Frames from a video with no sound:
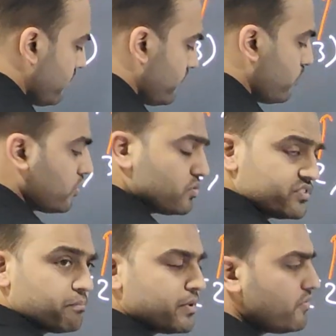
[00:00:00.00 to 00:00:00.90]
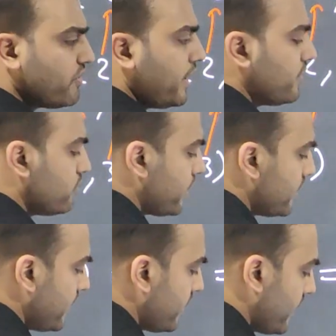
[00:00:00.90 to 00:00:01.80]
If you want to simplify, you
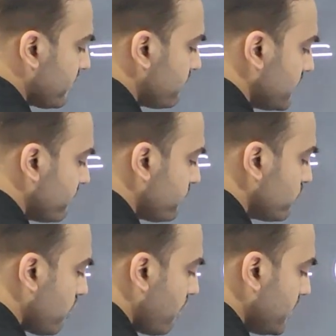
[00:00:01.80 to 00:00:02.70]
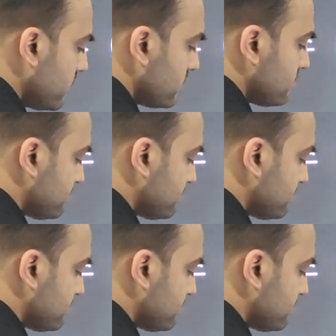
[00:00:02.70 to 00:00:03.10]
can take x plus 2 common.